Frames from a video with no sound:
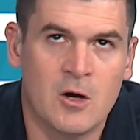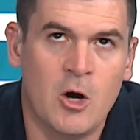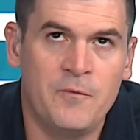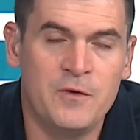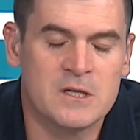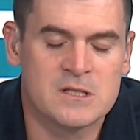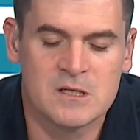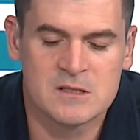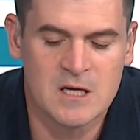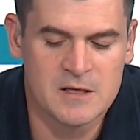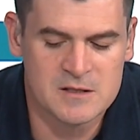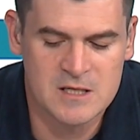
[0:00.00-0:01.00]
hopefully this
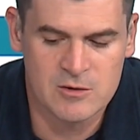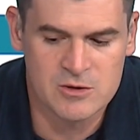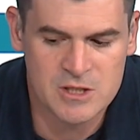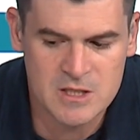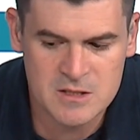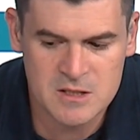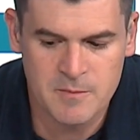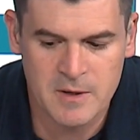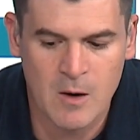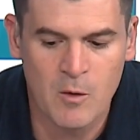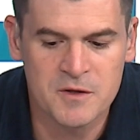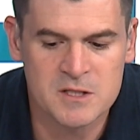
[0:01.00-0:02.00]
doesn't sound cheesy,
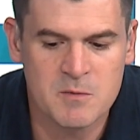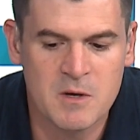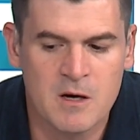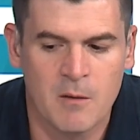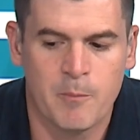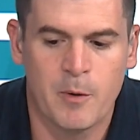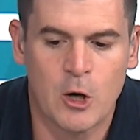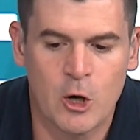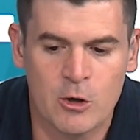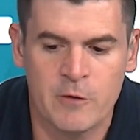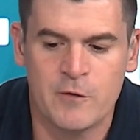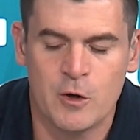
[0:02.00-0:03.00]
but I want this to become
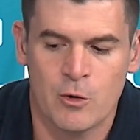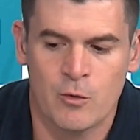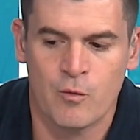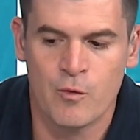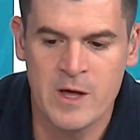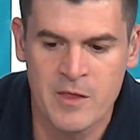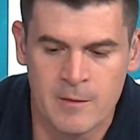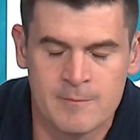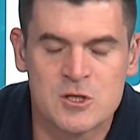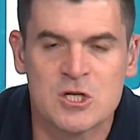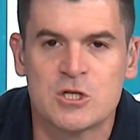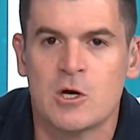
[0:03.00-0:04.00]
part of your
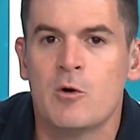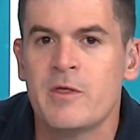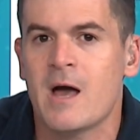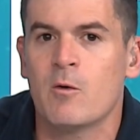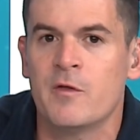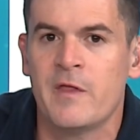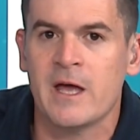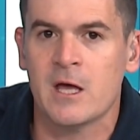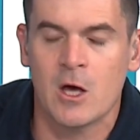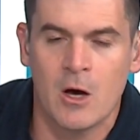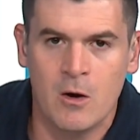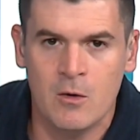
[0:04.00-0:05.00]
rhythm so that when they
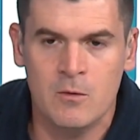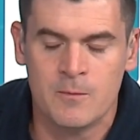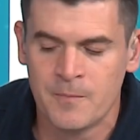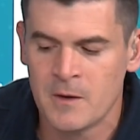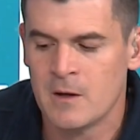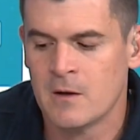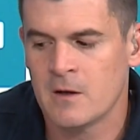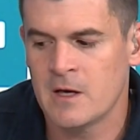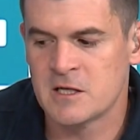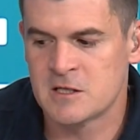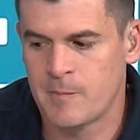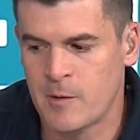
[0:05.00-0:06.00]
go,
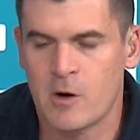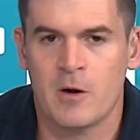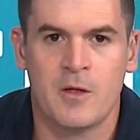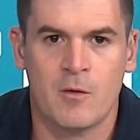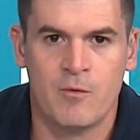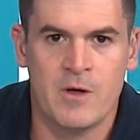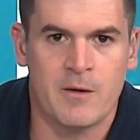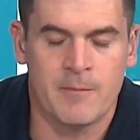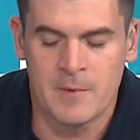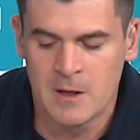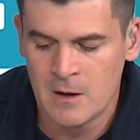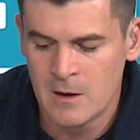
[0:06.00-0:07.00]
it's a part of their rhythm